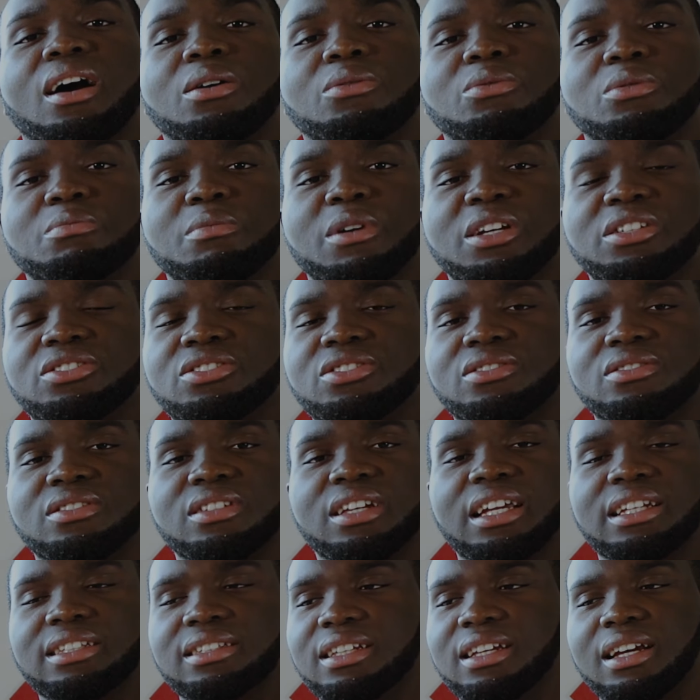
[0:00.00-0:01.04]
we mentioned,
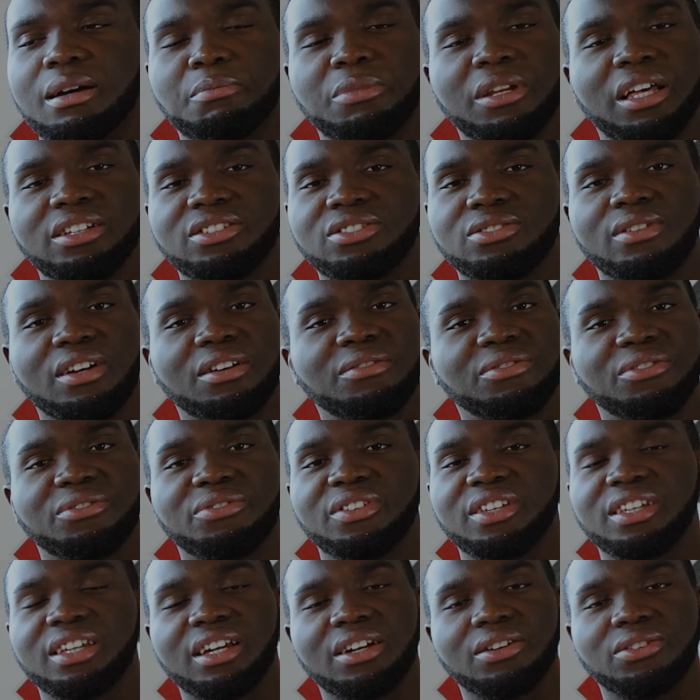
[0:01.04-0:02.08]
and it applies to
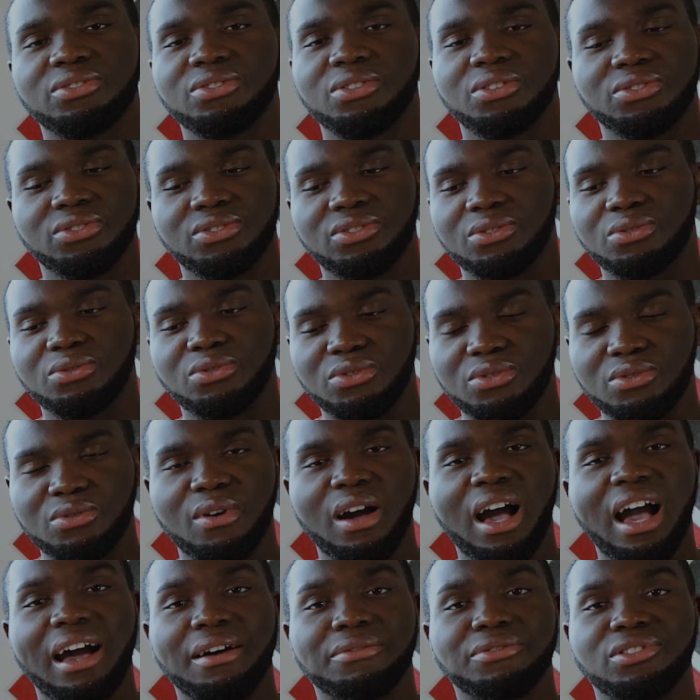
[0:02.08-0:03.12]
everything else. Also, you
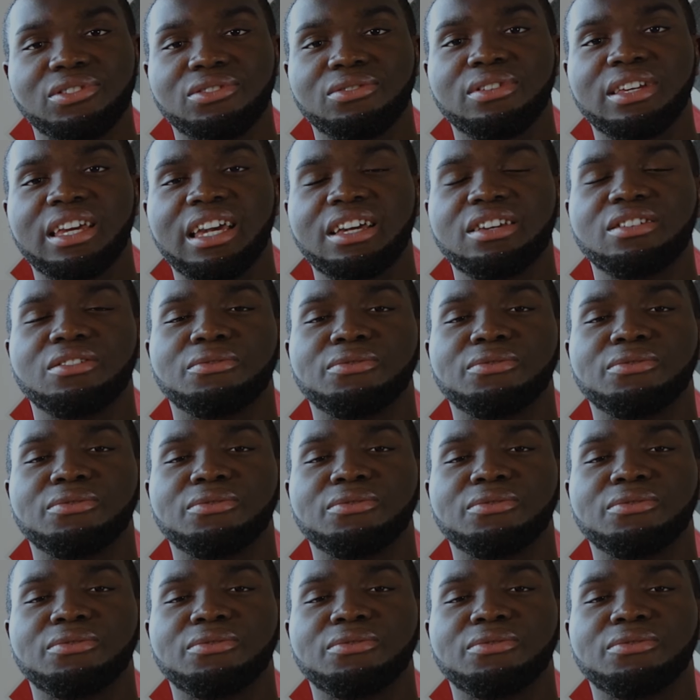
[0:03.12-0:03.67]
have to get your